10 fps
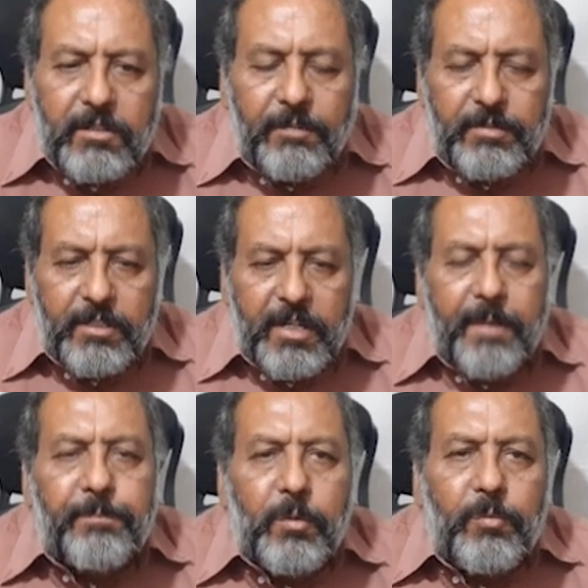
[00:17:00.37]
of the
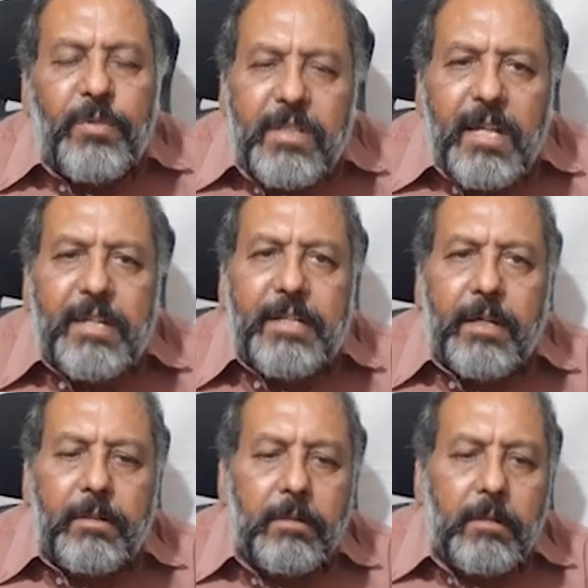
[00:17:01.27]
shampoo with the lien